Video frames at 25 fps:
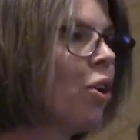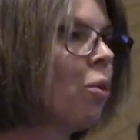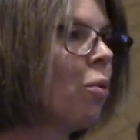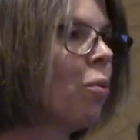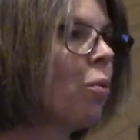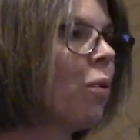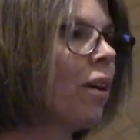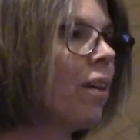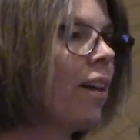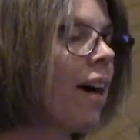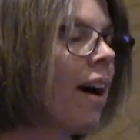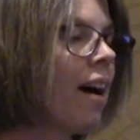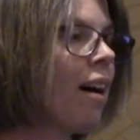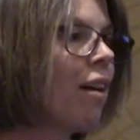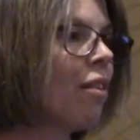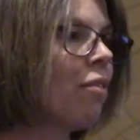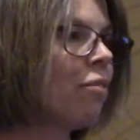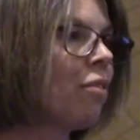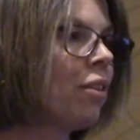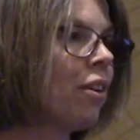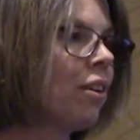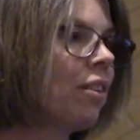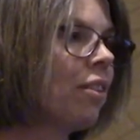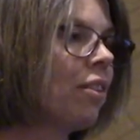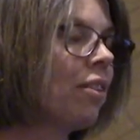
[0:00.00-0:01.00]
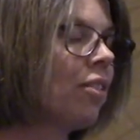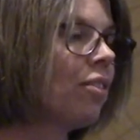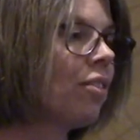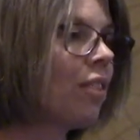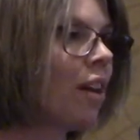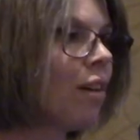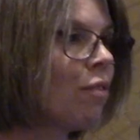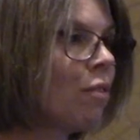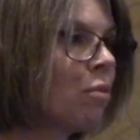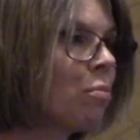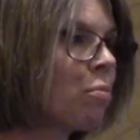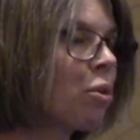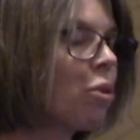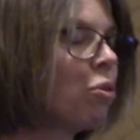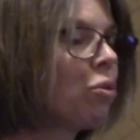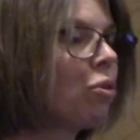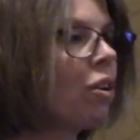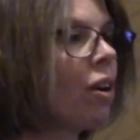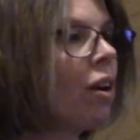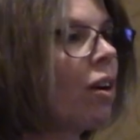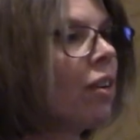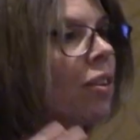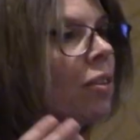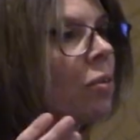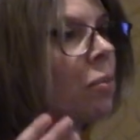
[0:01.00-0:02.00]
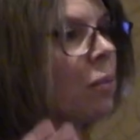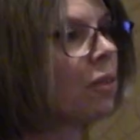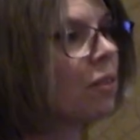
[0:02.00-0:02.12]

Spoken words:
will have 7 protons